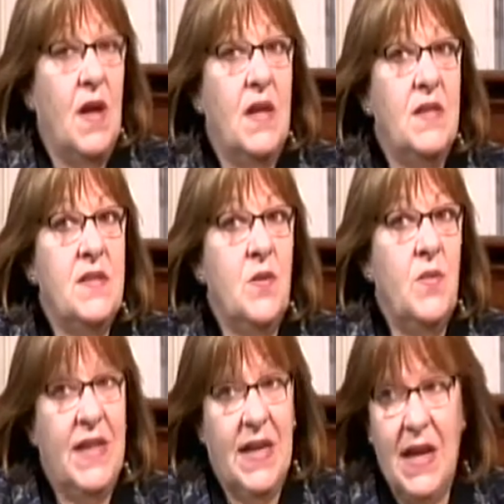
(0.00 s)
So
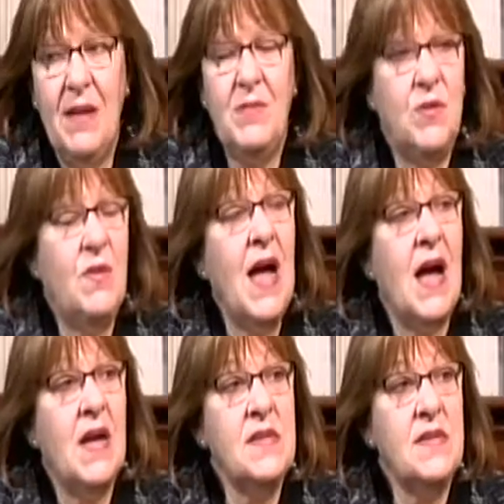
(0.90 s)
when they come to
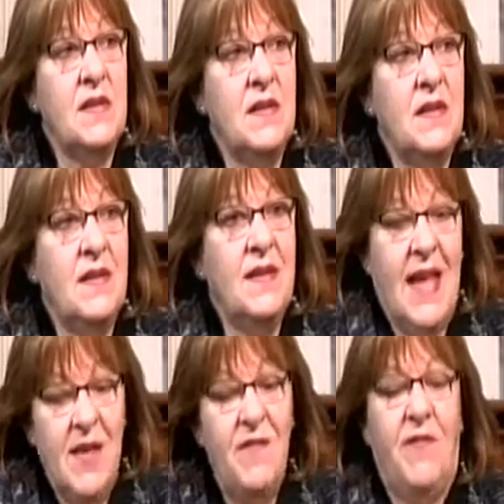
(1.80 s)
us,
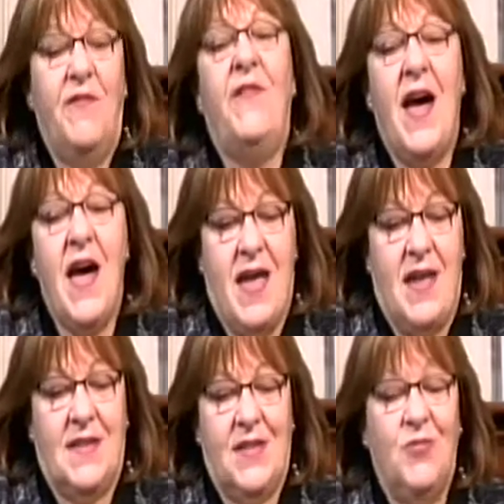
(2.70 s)
they
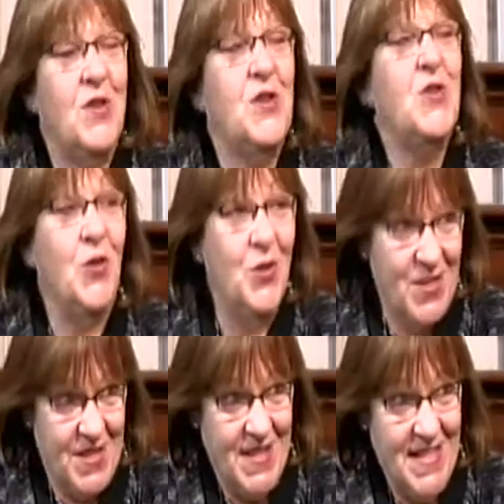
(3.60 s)
find
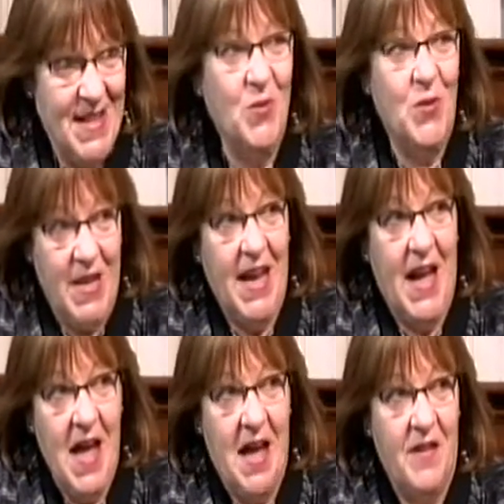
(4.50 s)
resources that we
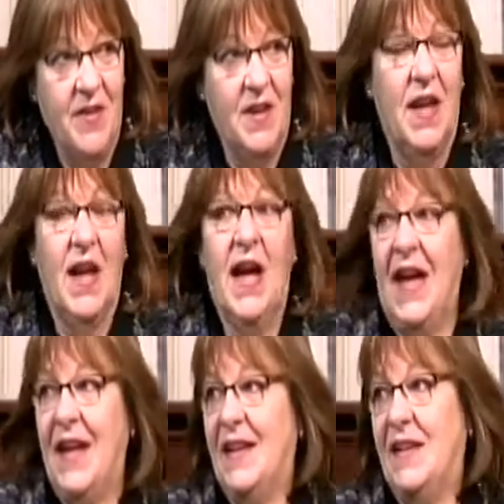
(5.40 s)
have
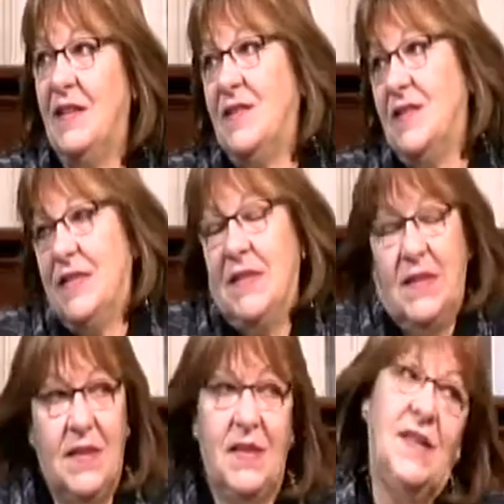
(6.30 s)
and
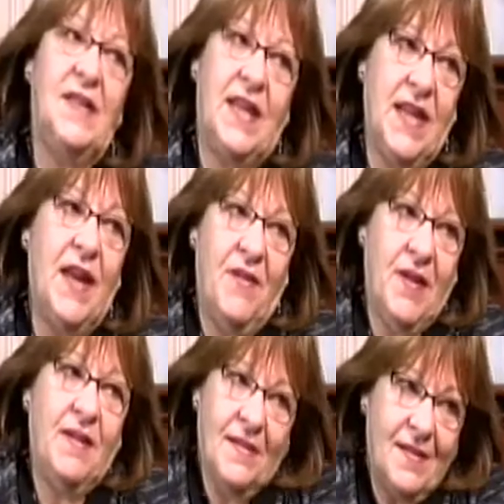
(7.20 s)
the
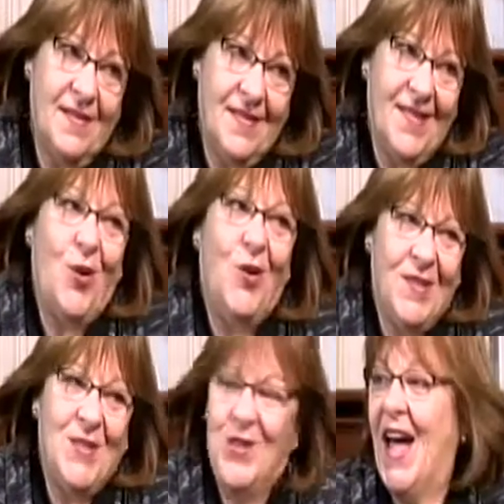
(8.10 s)
caring
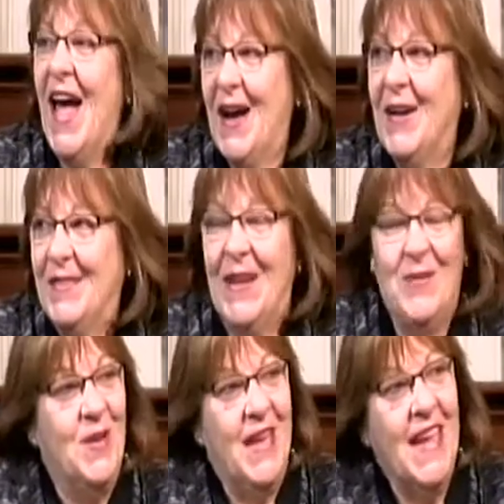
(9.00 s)
hug that
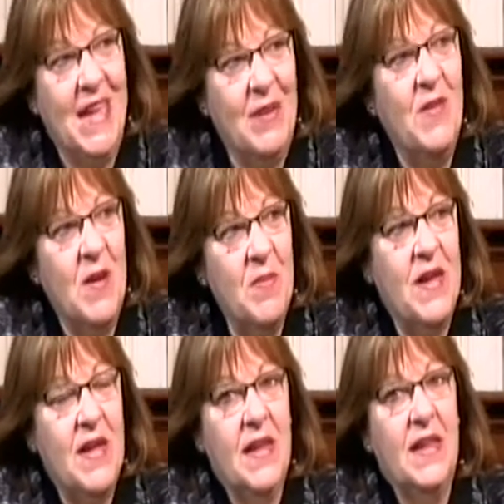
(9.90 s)
we can give them,
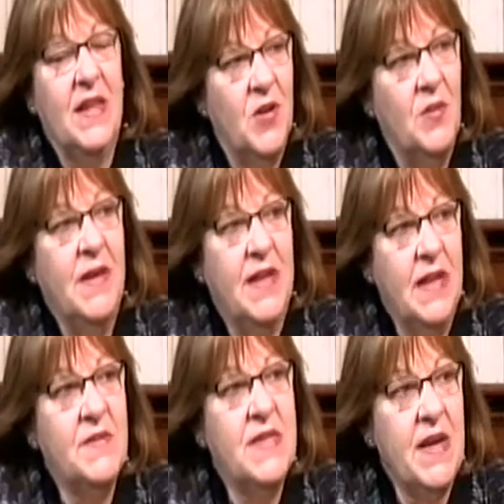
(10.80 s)
that nobody
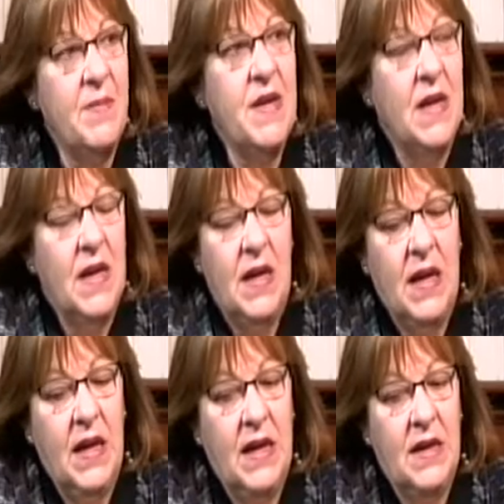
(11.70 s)
gives them,
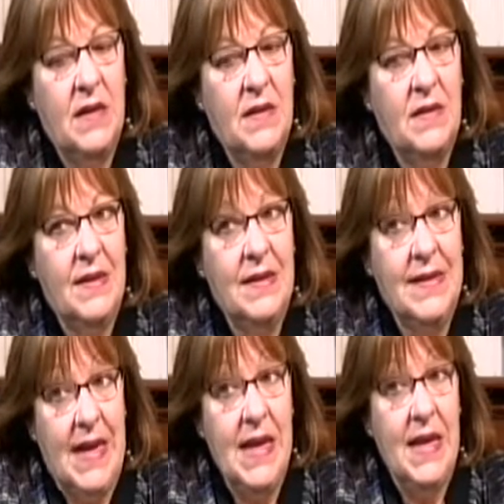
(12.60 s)
and
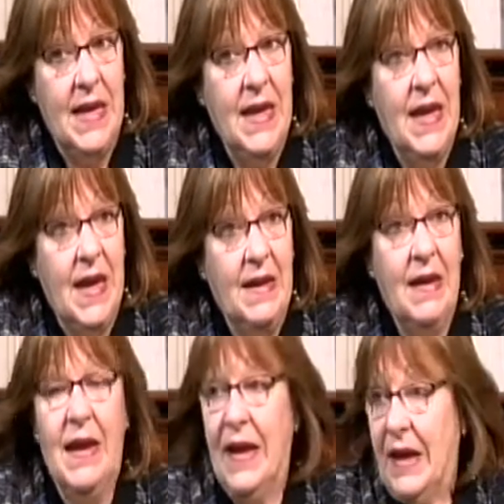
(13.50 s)
they can
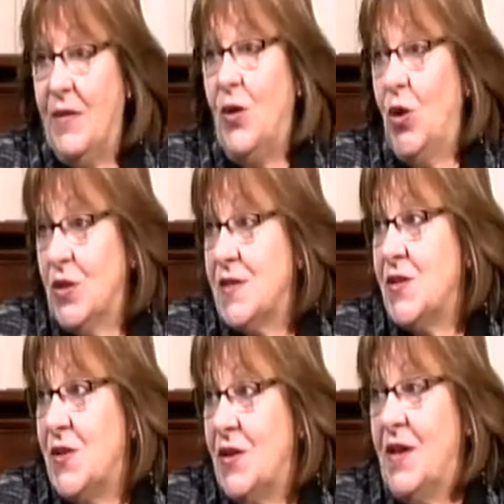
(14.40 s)
have
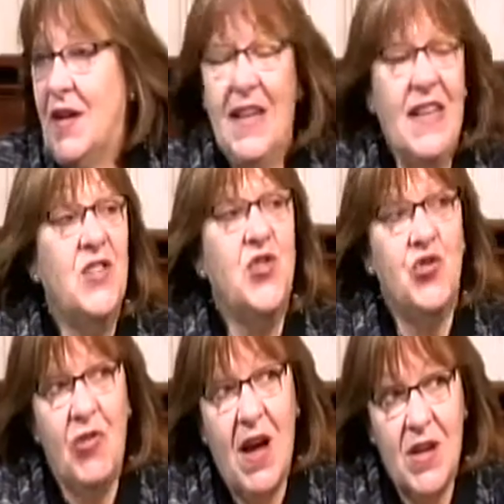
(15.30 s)
also
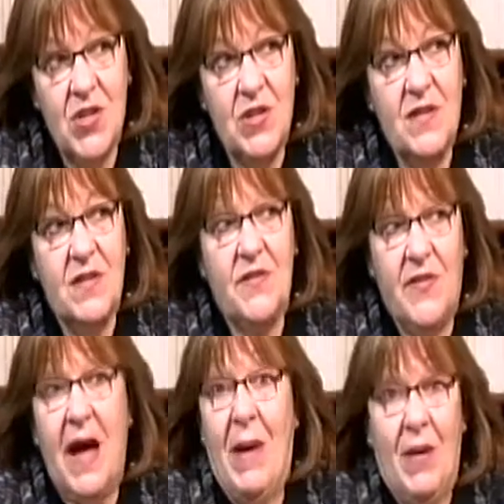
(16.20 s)
instructions
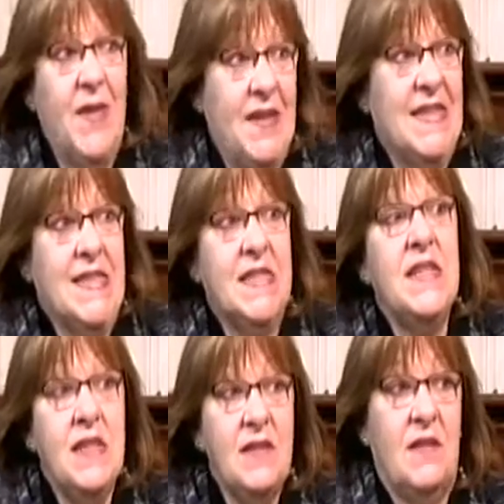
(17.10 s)
about the
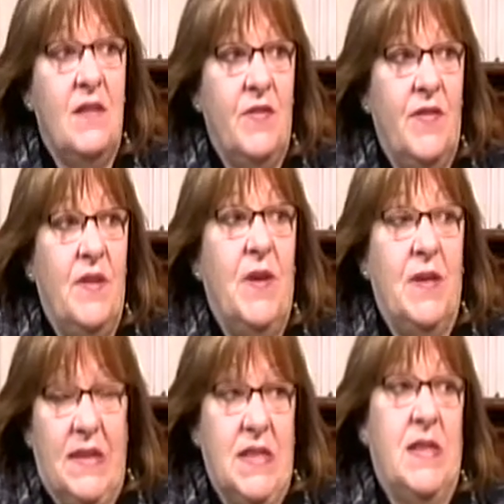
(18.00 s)
disease of the
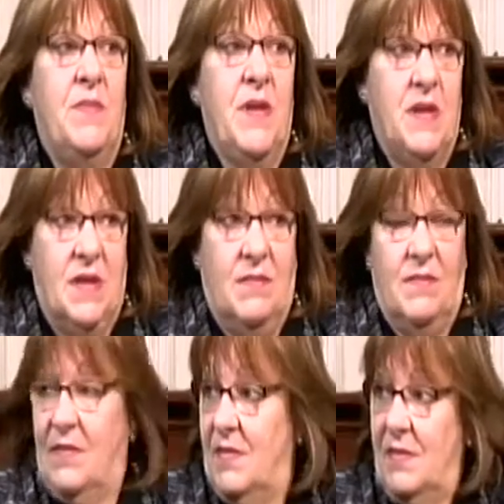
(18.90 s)
participant,
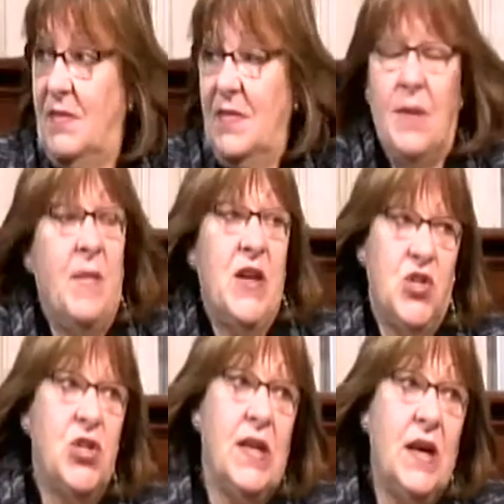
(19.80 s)
the
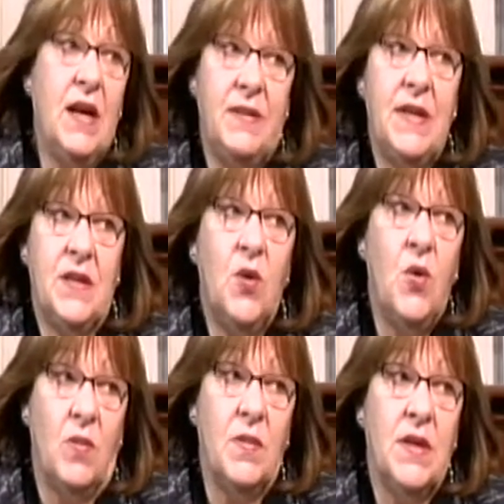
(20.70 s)
patient they're having at
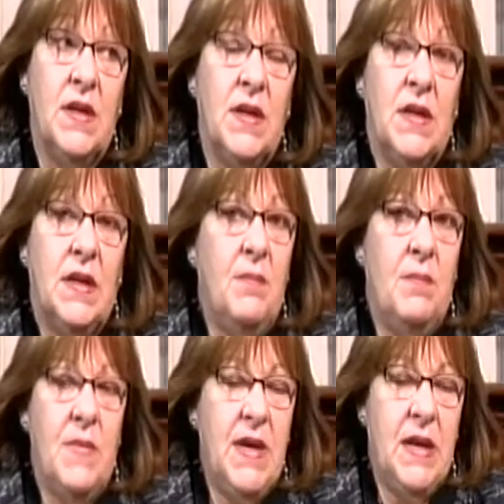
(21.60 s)
home.
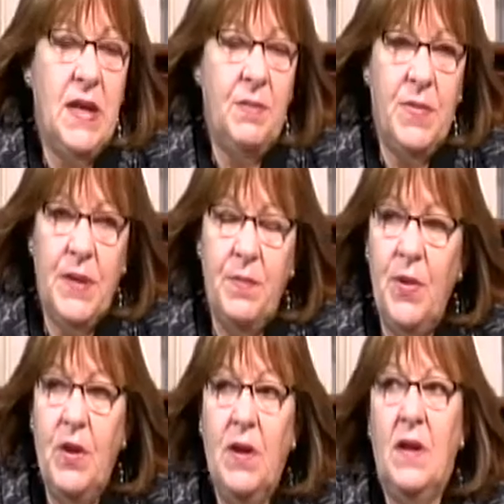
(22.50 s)
Many
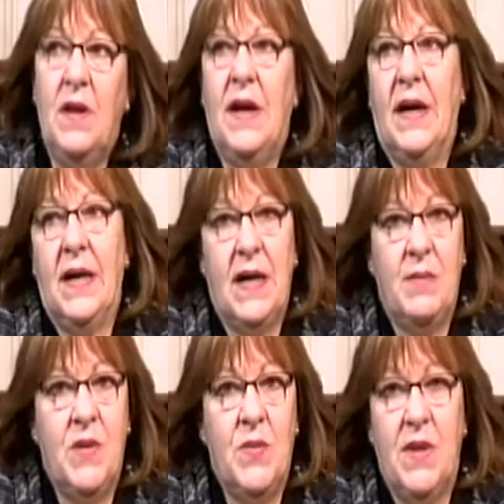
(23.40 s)
people are
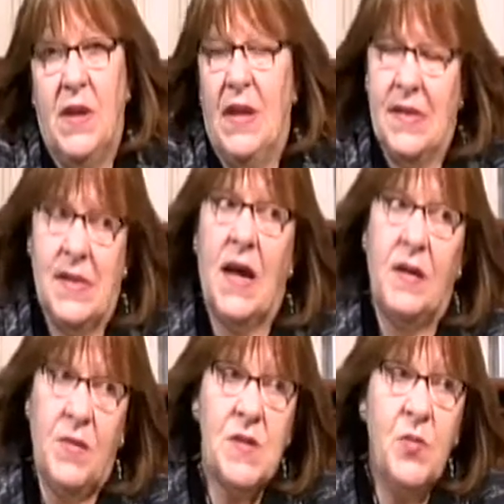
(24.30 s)
coming with the
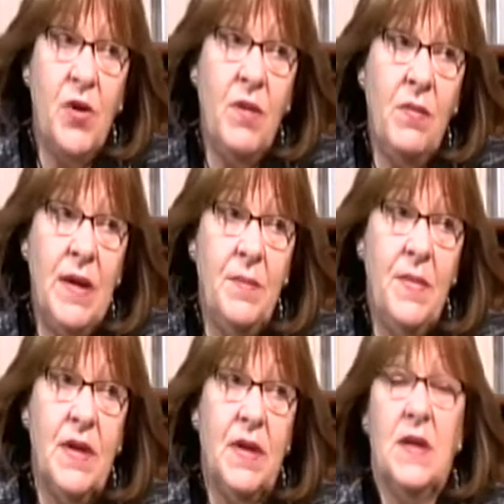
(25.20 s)
Alzheimer's
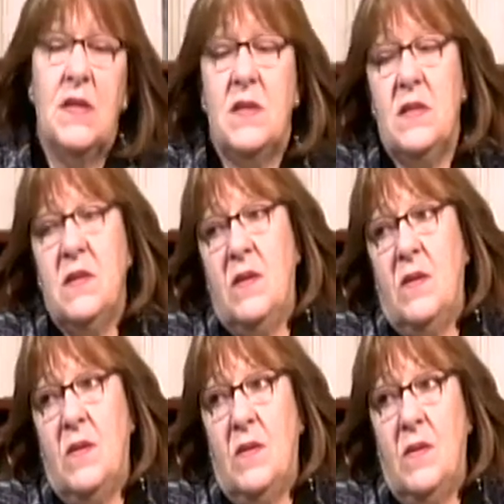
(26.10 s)
problem,
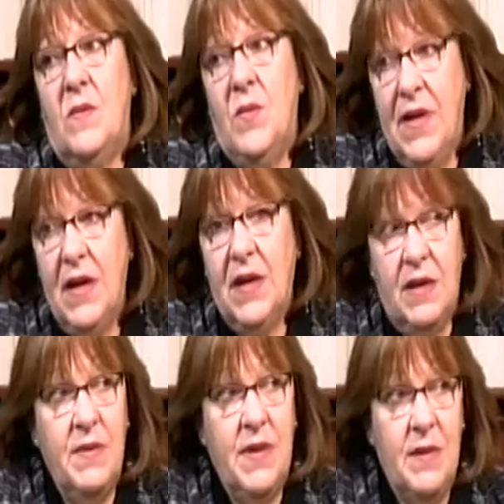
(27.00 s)
so we are
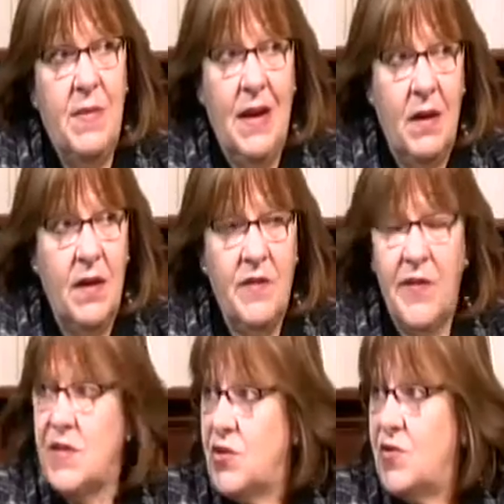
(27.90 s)
giving them a lot of
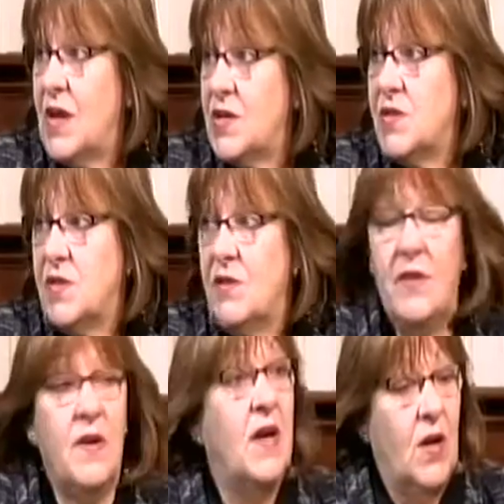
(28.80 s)
instructions of
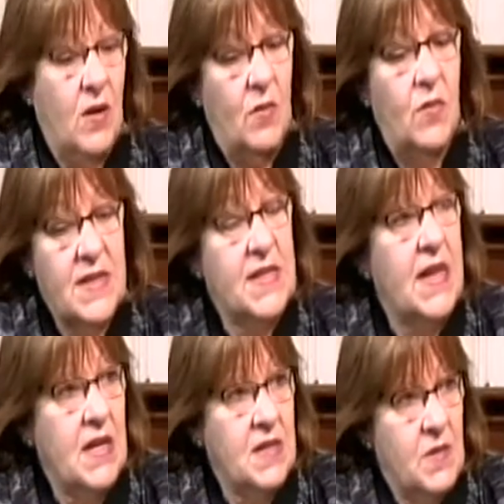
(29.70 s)
what is
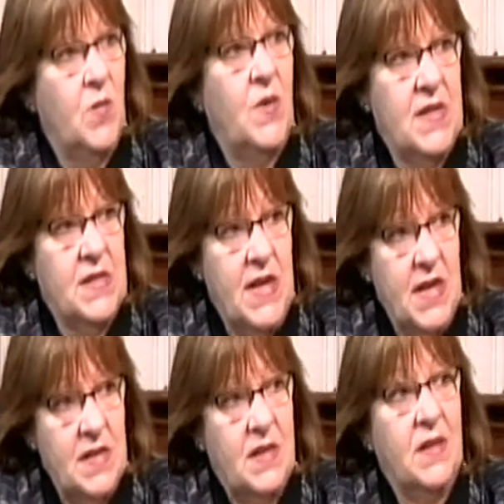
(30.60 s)
next, what is
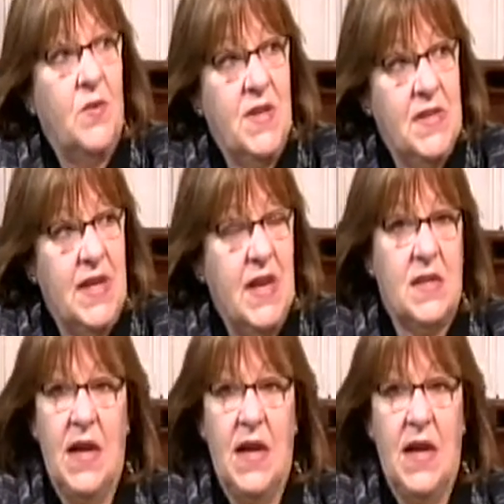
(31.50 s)
next, and what is next.